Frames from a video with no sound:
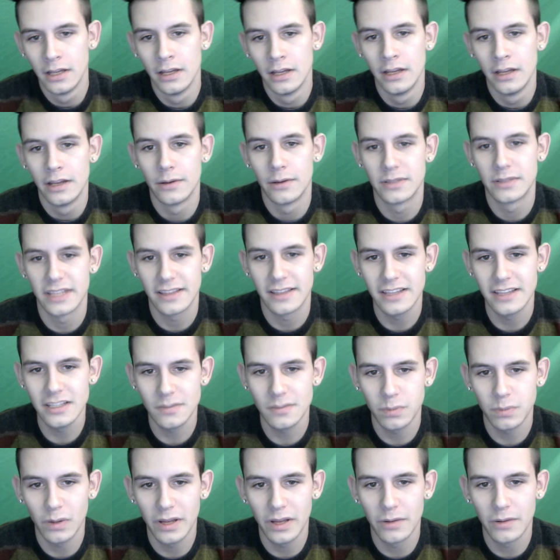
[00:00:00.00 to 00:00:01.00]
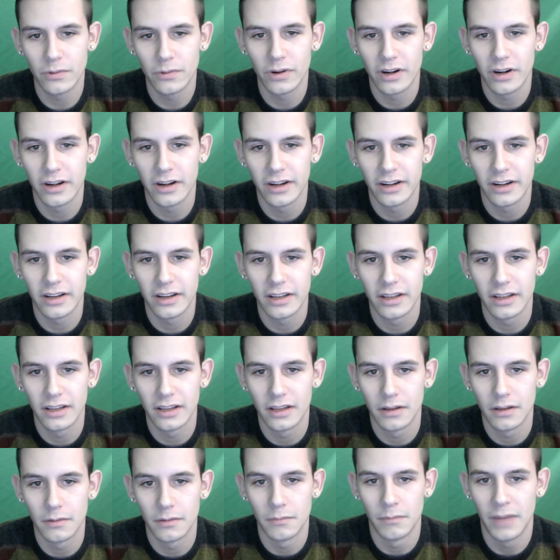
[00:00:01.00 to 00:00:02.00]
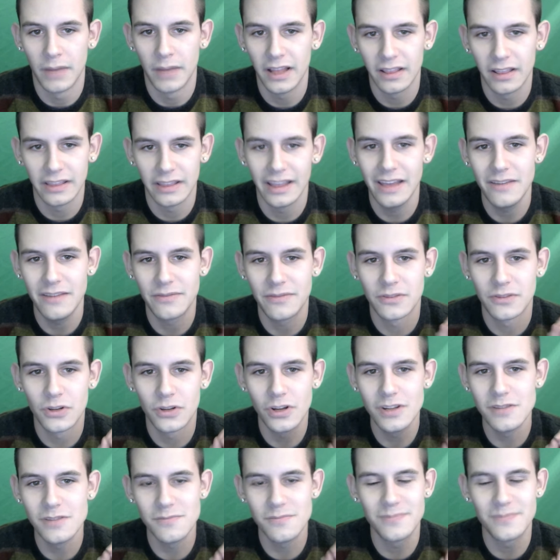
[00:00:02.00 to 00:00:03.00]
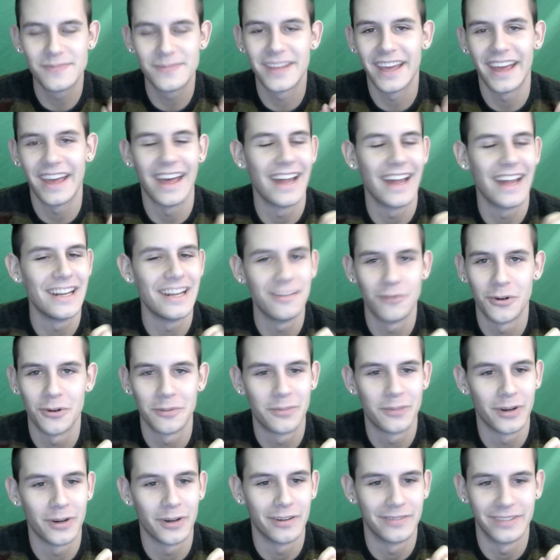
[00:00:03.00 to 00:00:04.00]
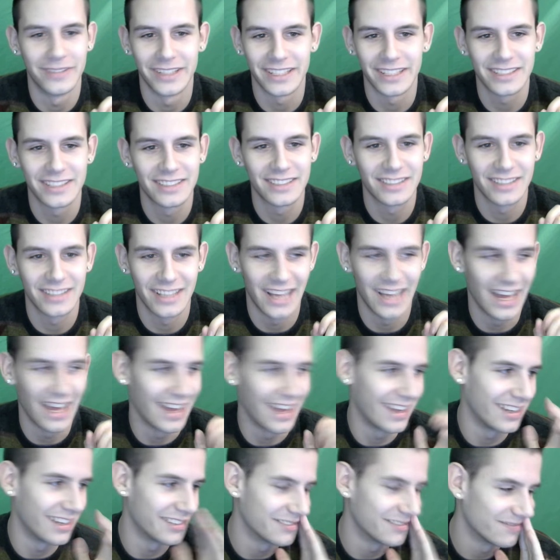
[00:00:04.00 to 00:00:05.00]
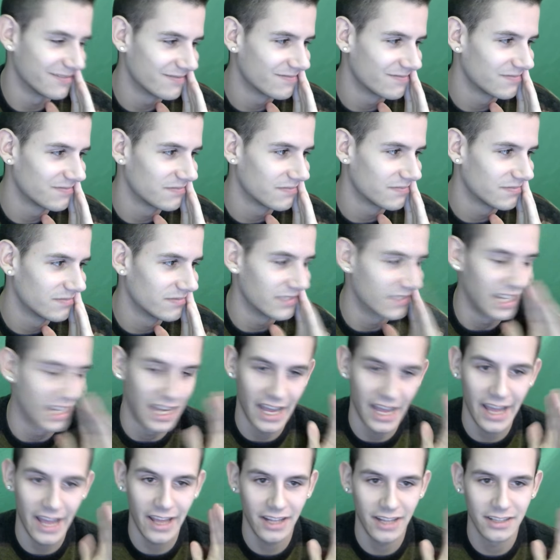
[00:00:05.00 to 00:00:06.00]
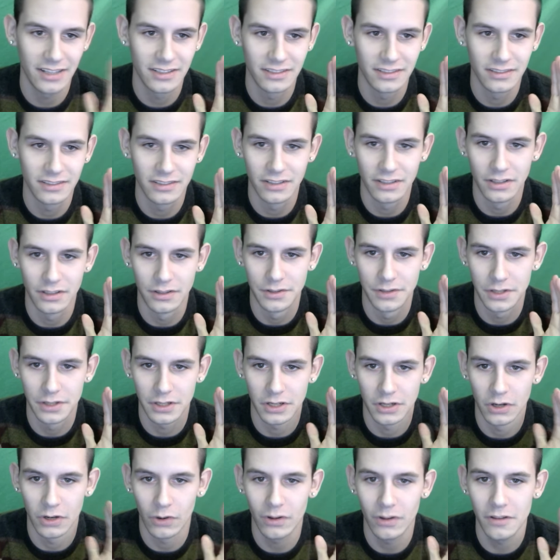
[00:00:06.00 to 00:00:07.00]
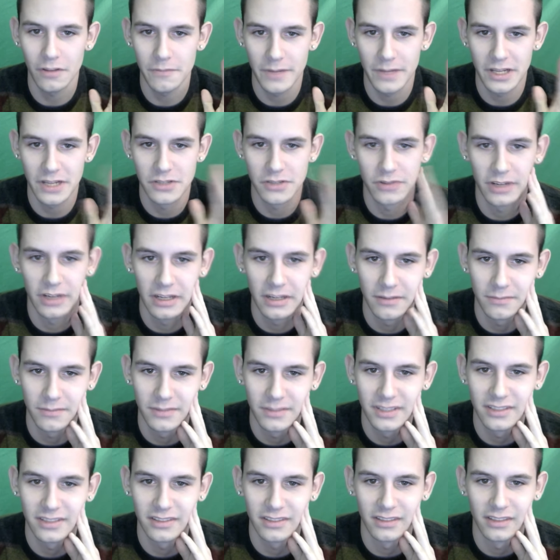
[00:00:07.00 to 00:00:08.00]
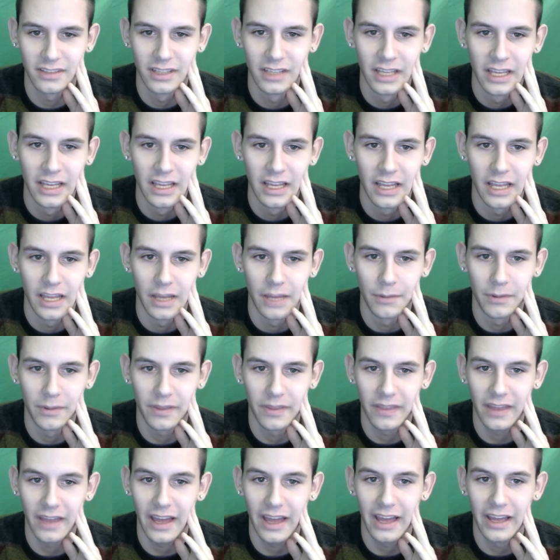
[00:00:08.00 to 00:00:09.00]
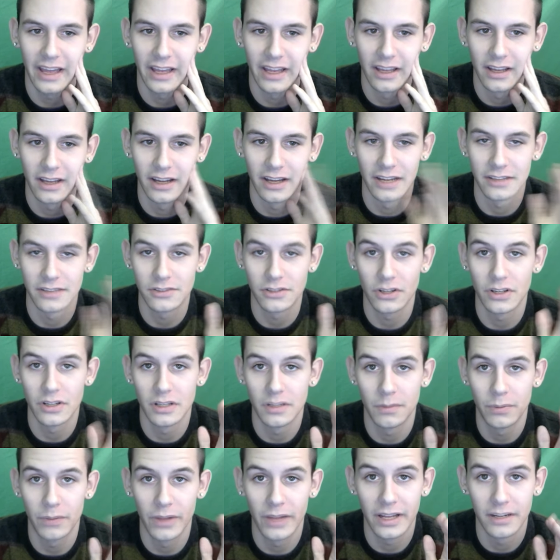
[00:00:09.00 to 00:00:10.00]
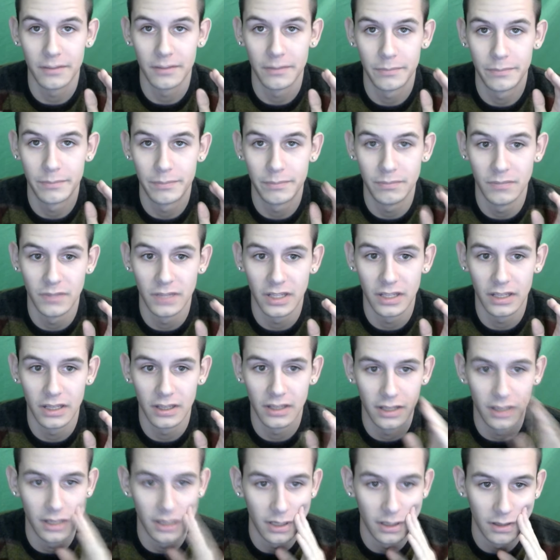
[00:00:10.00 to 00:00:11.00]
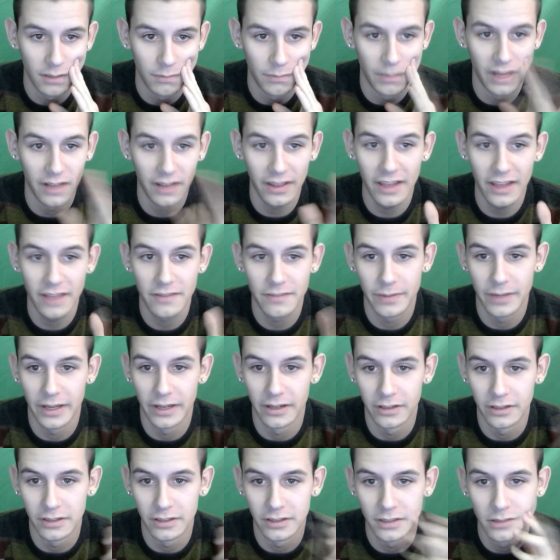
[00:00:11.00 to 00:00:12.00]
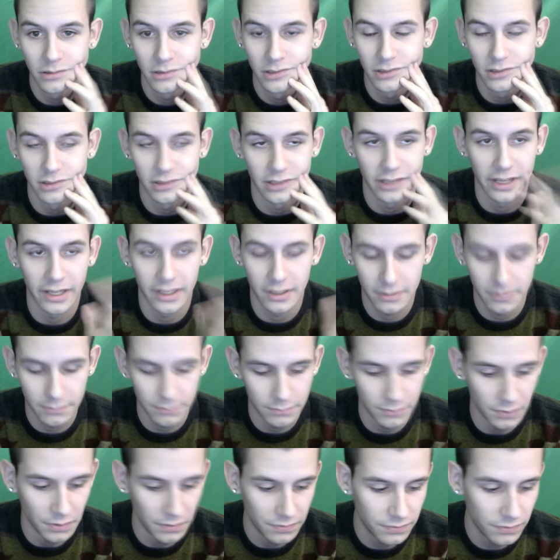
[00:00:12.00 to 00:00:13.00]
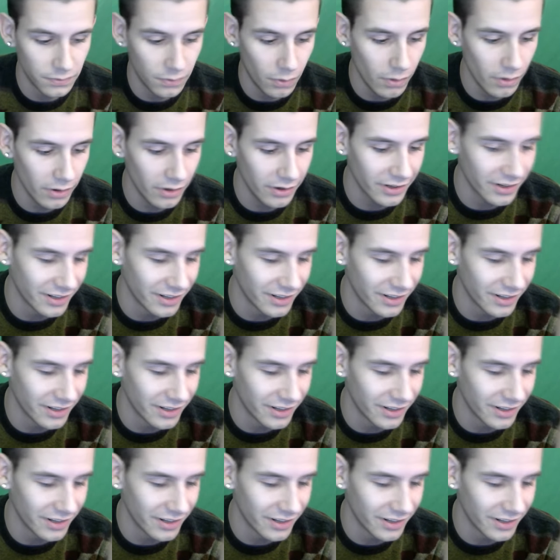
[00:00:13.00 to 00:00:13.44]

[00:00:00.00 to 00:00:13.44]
It was at this point where my life couldn't get any more perfect. I I had the girl of my dreams and with that I started to plan on my life better. Like before